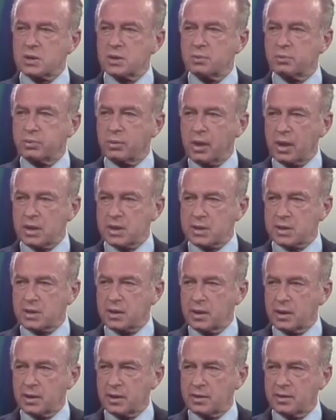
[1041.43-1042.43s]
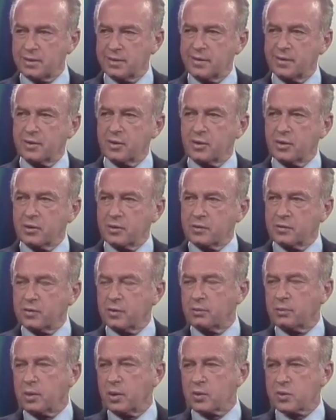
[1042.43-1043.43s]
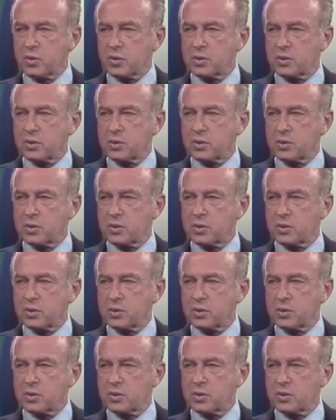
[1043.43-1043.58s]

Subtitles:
that will reduce the price tag